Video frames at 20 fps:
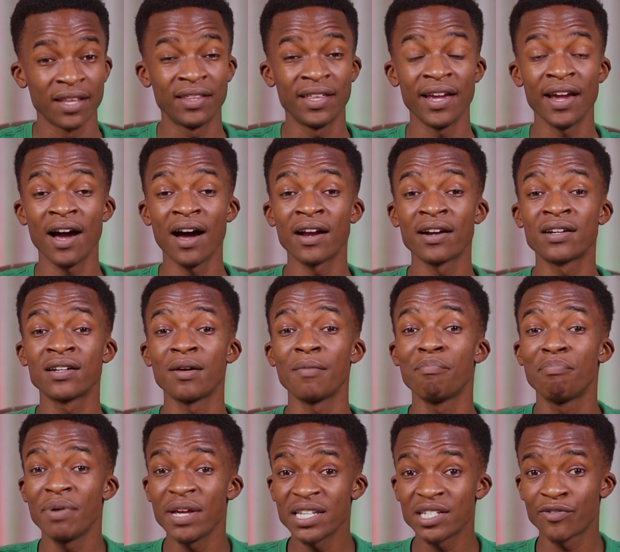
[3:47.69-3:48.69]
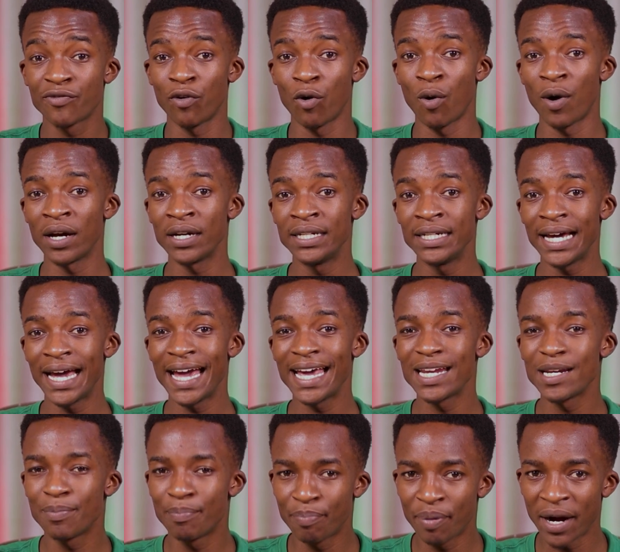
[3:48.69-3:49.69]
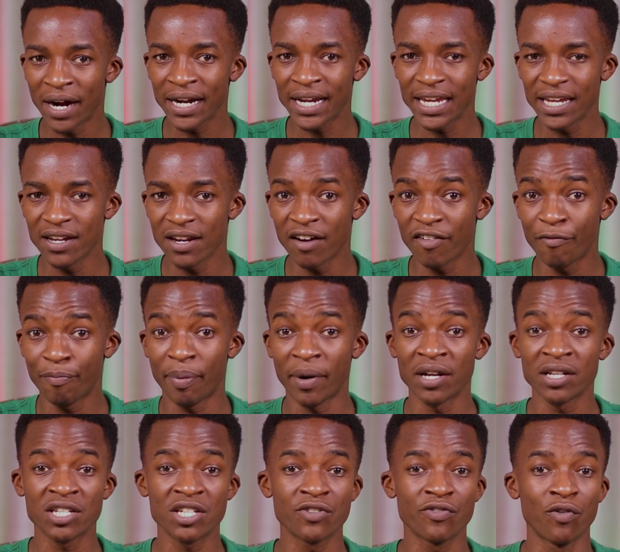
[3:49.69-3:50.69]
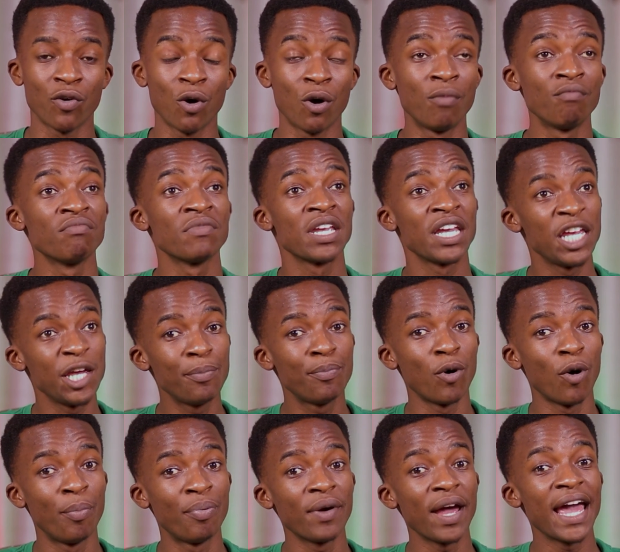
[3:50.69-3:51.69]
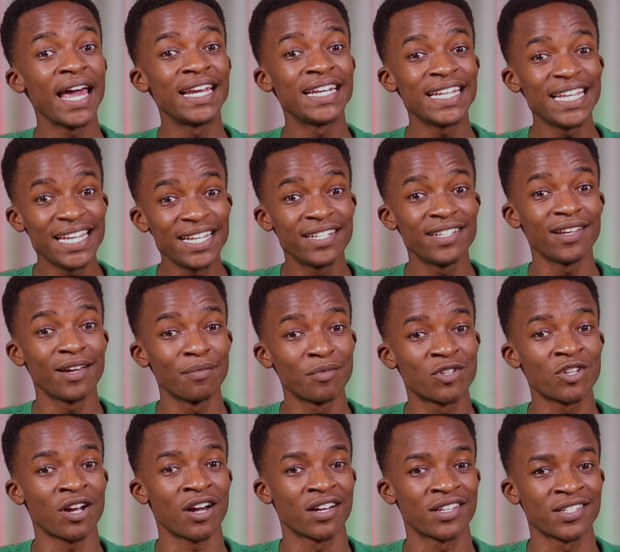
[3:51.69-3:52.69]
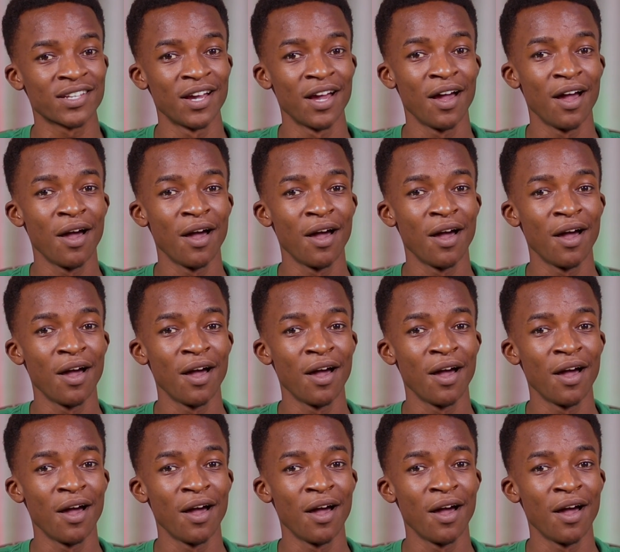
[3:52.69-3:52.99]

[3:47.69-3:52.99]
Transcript: They are bass forward and pack enough punch for hip hop and EDM tracks.